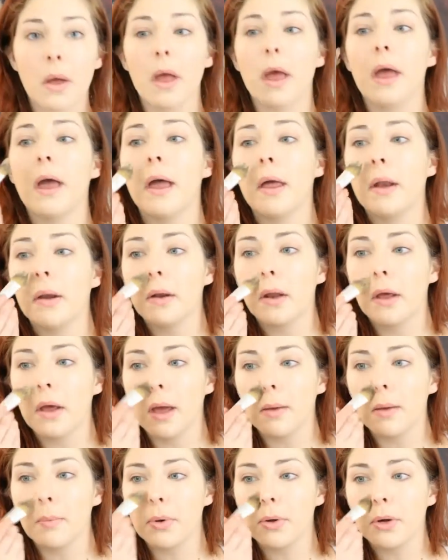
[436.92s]
and
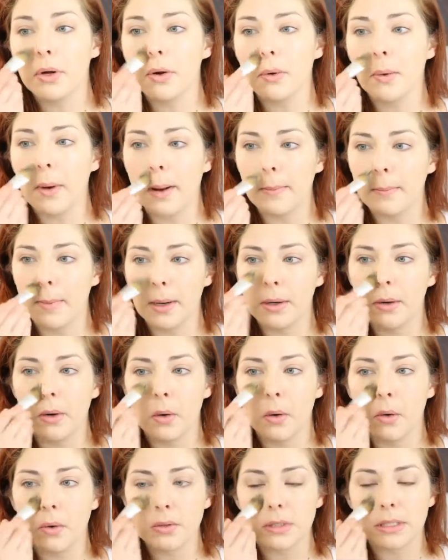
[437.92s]
I put it around my
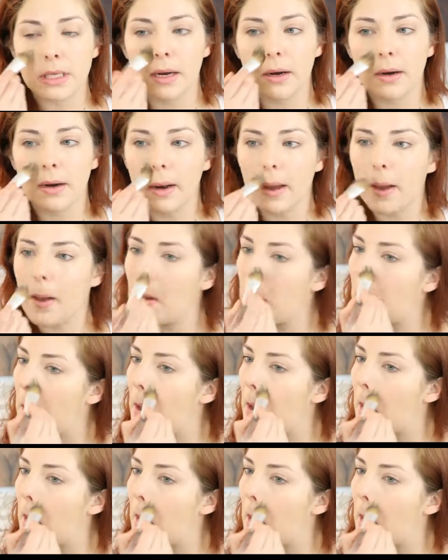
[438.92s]
nose area.